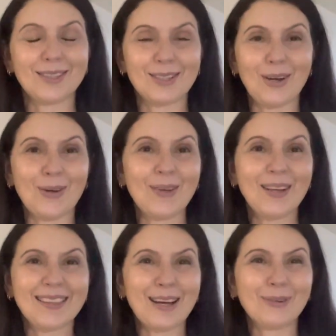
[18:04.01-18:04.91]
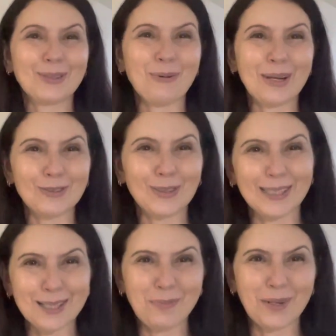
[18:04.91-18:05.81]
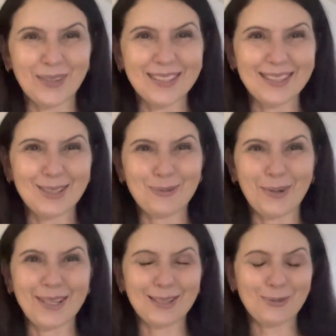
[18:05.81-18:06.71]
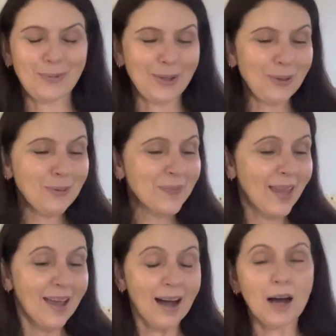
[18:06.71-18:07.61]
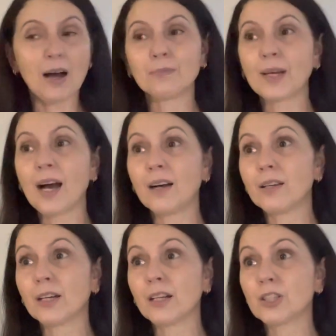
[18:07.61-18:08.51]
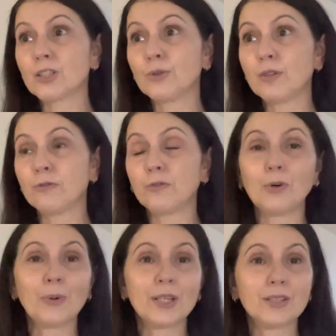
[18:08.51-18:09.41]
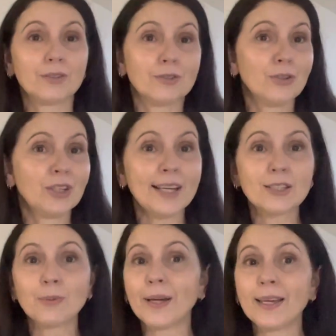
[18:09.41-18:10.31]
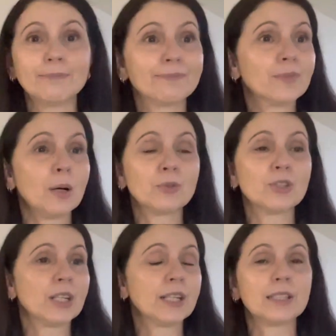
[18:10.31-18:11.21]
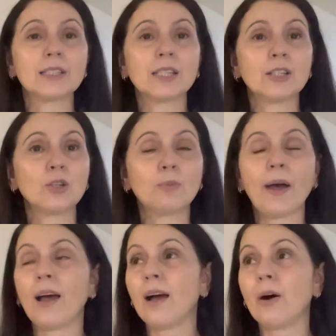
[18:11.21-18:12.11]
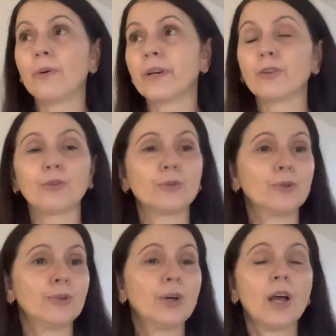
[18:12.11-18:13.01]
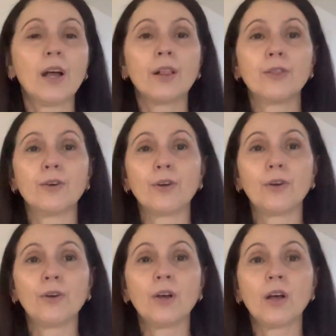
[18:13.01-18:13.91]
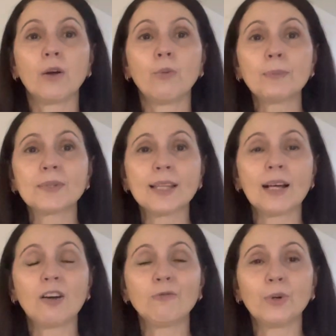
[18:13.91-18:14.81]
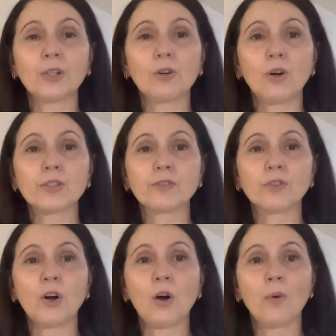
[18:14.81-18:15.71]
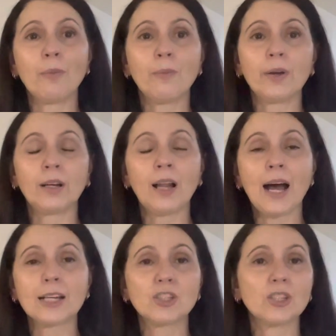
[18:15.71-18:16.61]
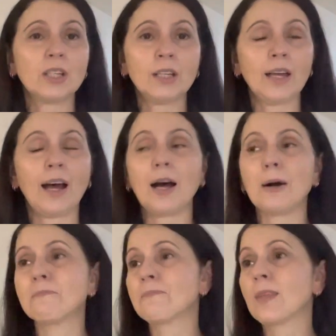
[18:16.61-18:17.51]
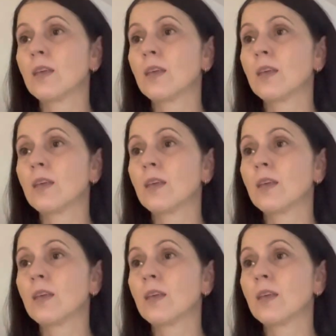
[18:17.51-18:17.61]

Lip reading: So that was a wonderful experience this week as well. You know, just looking forward to the next week. I'm just going to continue powering through the whips that I bought across from last year.